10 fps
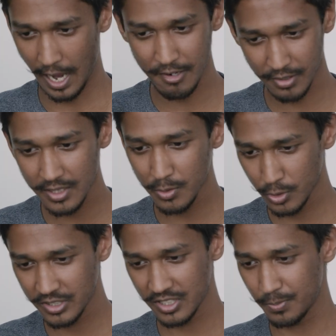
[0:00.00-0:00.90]
I really
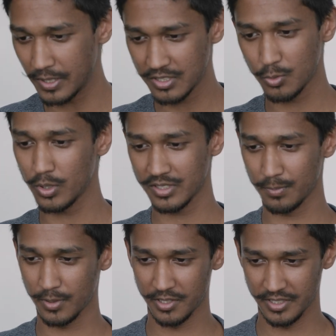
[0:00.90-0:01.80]
wish this picture
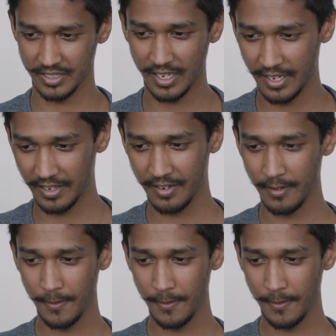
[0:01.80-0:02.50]
wasn't blurry, and